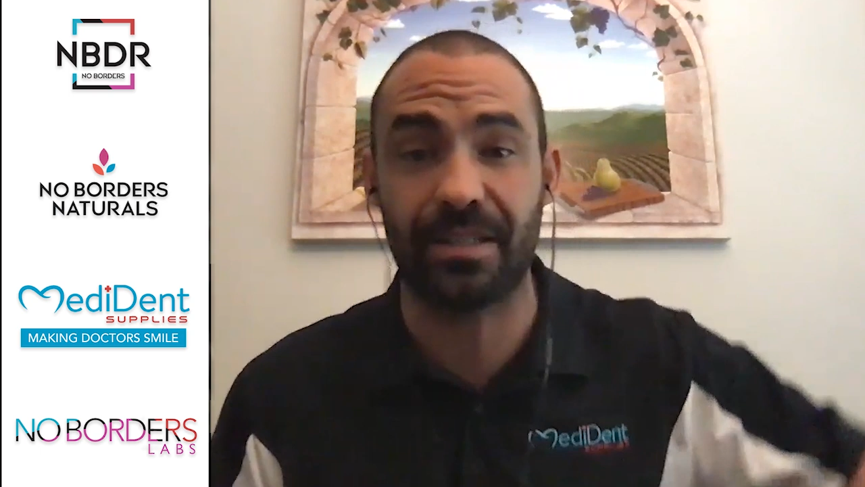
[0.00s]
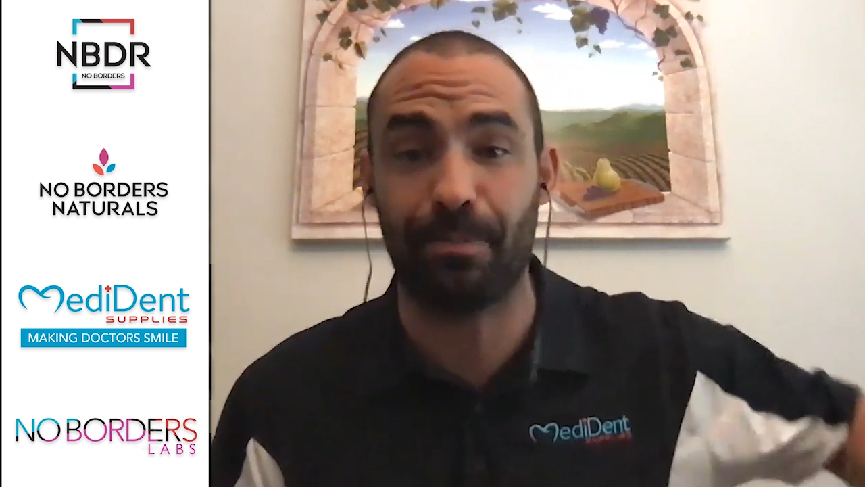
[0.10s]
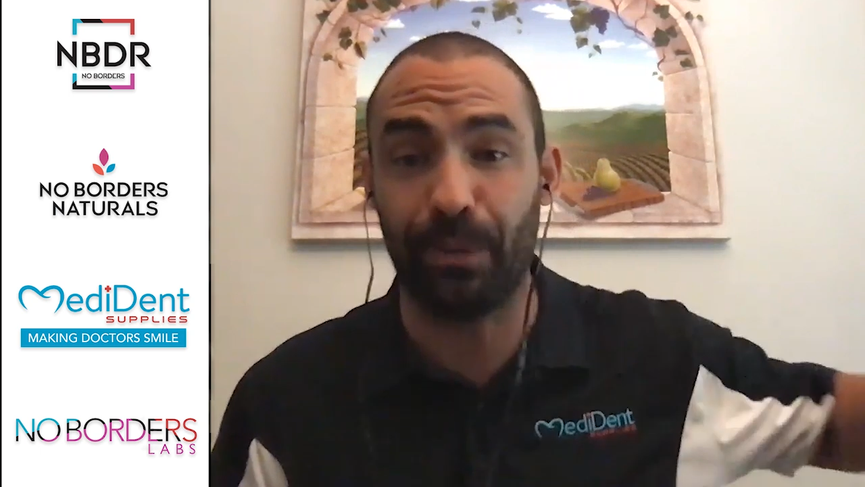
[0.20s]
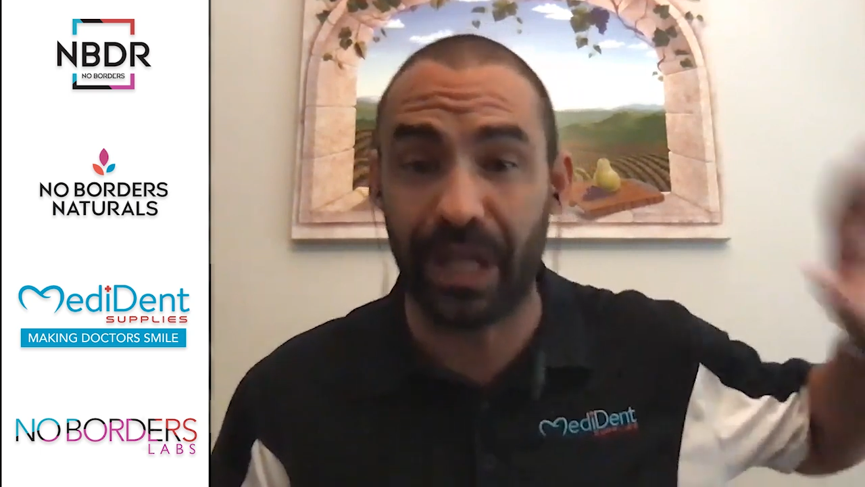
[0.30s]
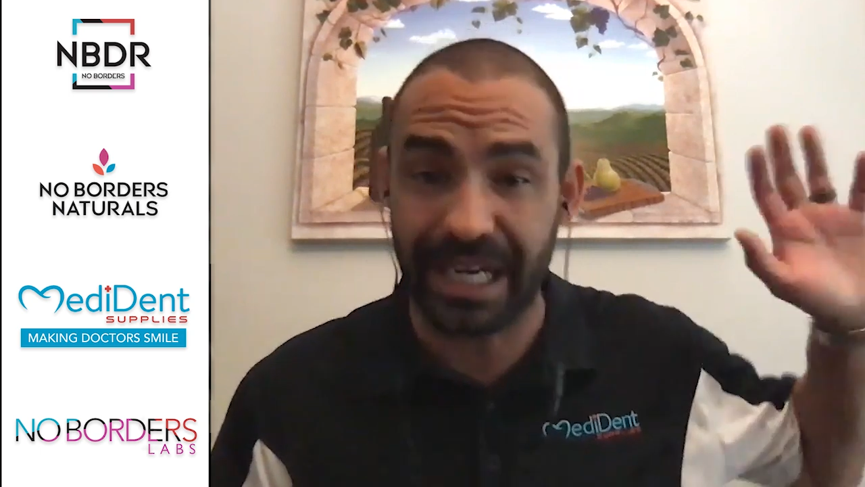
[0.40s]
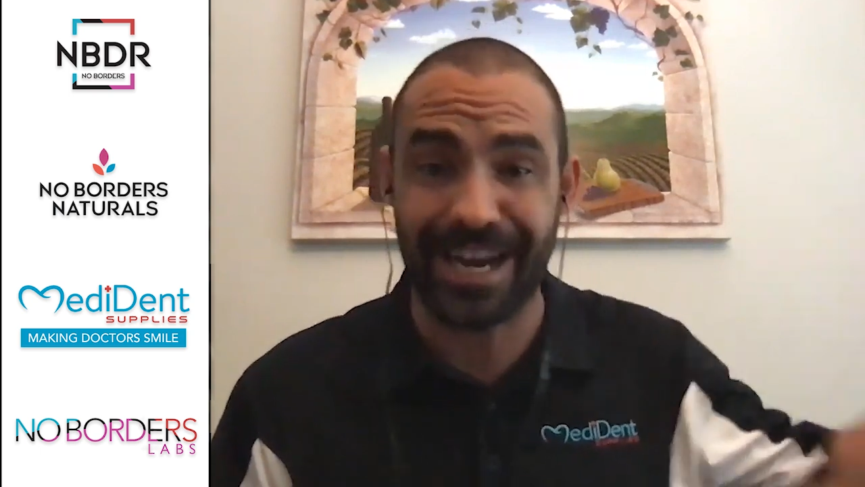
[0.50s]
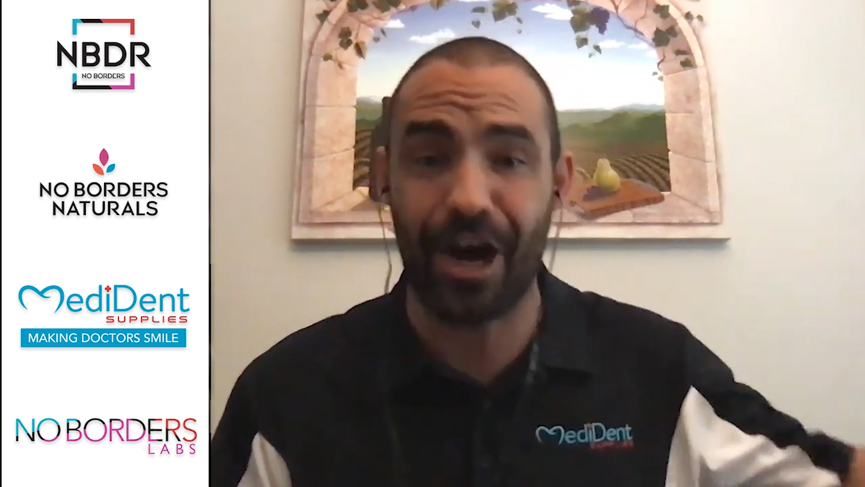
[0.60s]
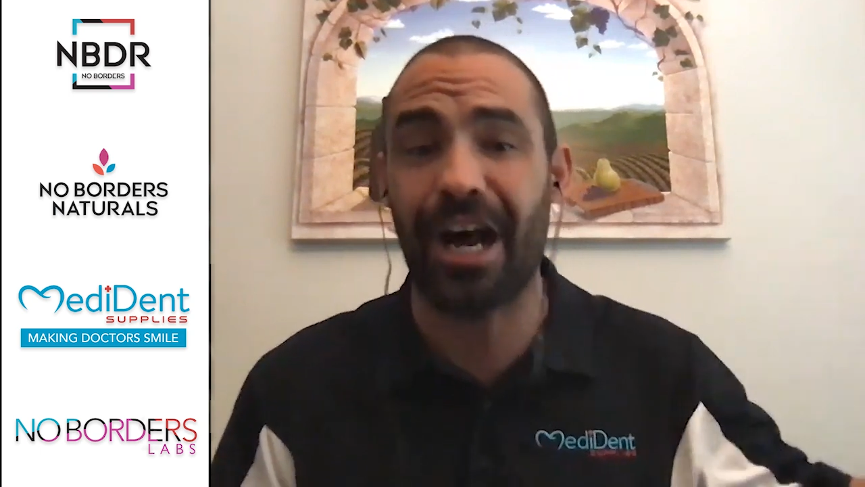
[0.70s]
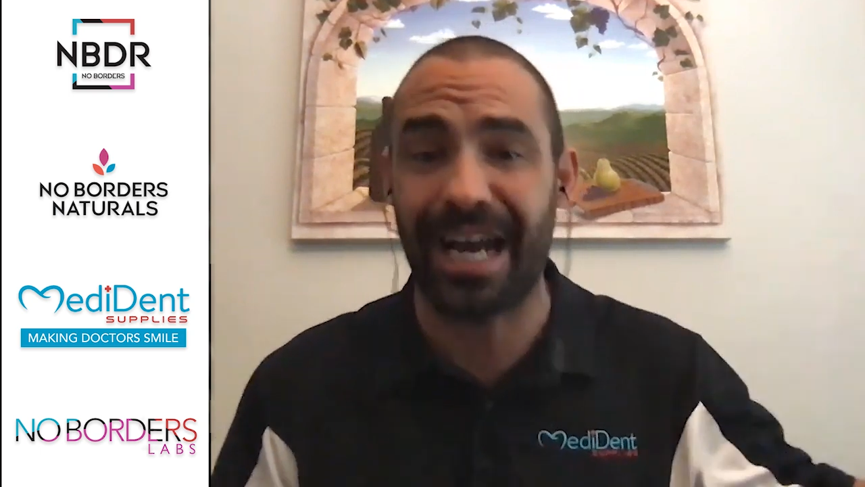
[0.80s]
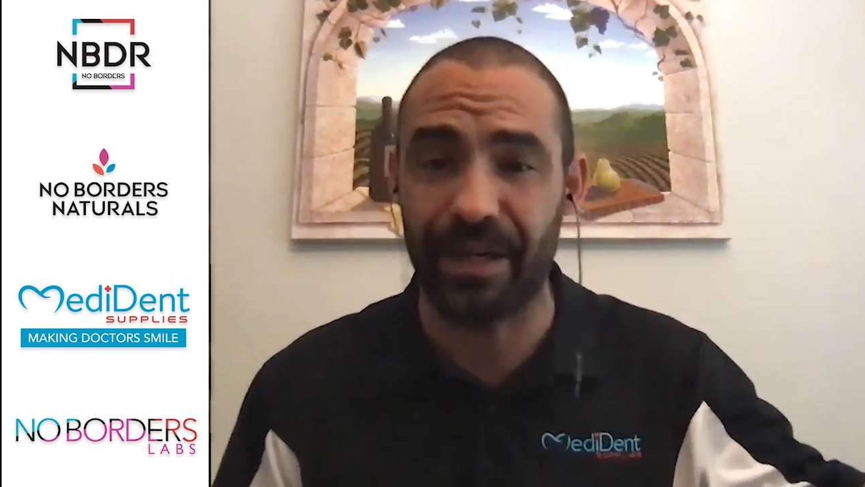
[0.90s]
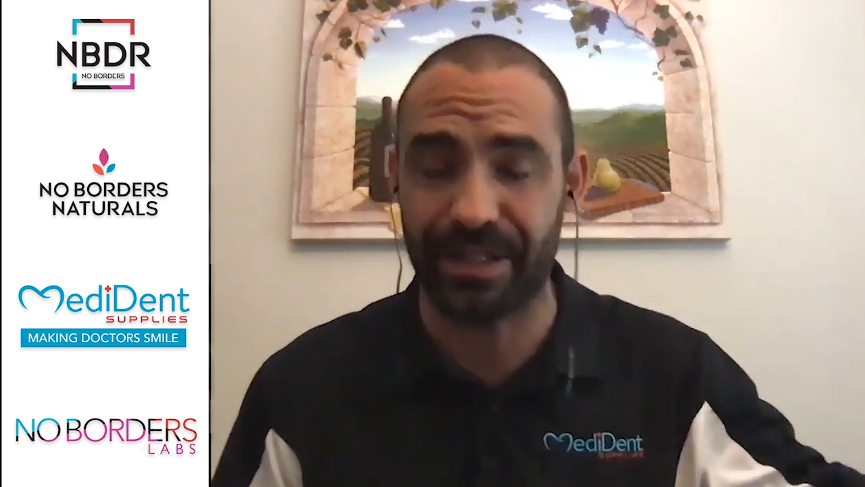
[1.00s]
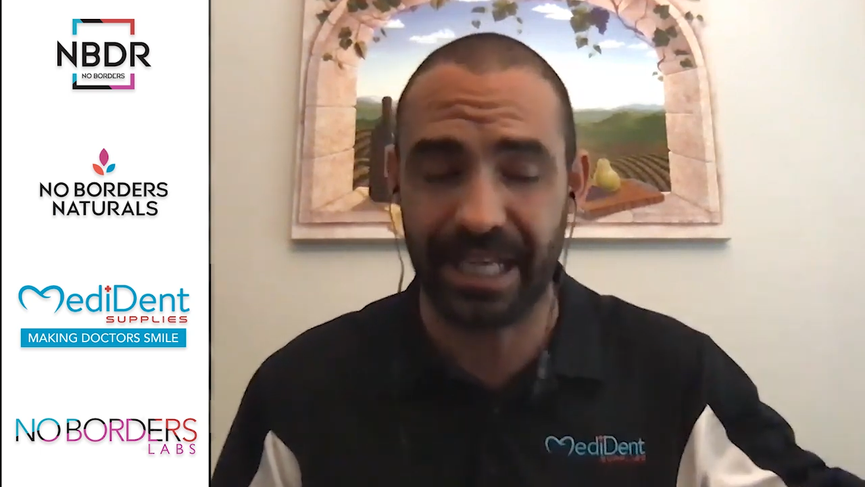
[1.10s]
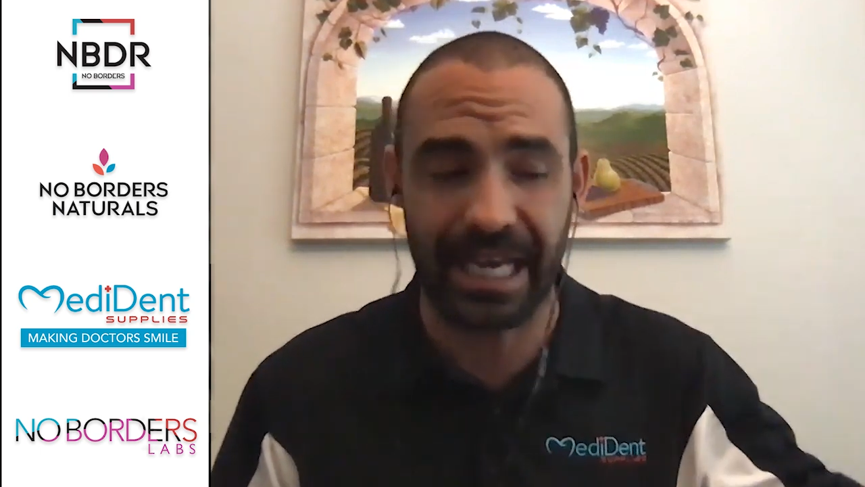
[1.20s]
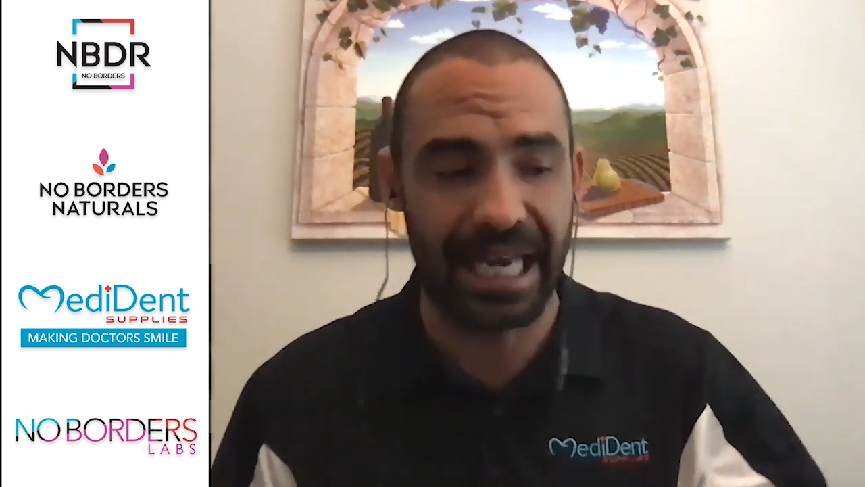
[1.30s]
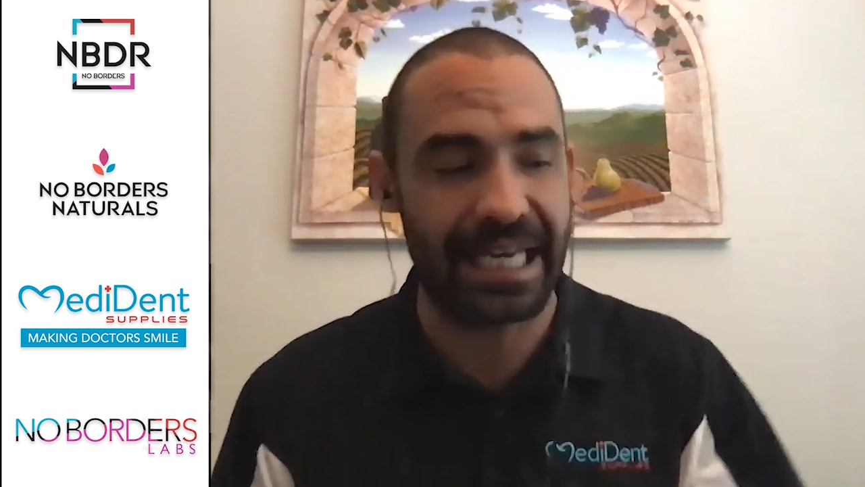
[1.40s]
bloody hot
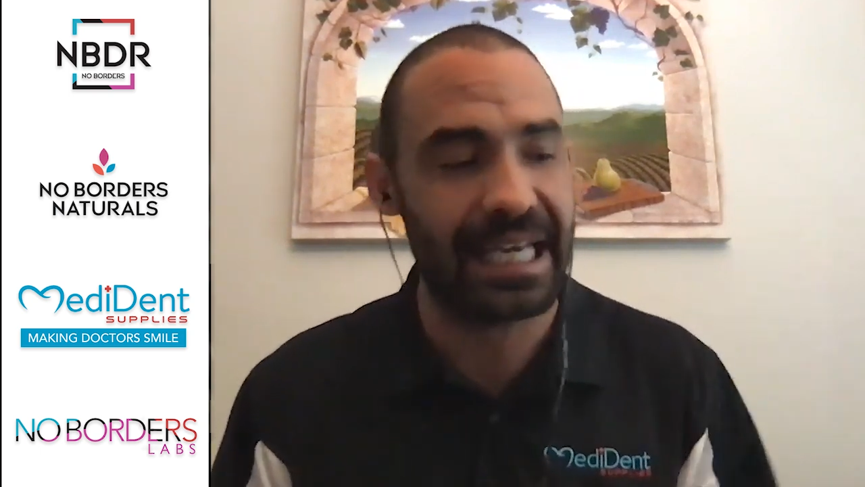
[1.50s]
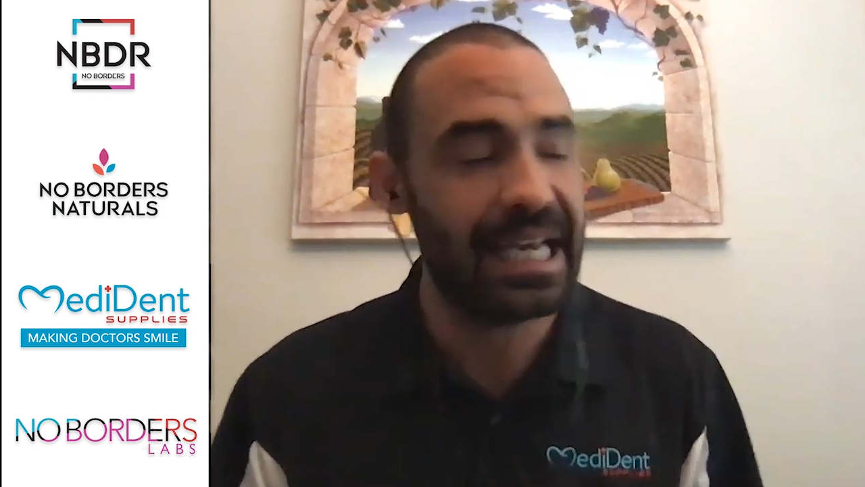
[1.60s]
outside,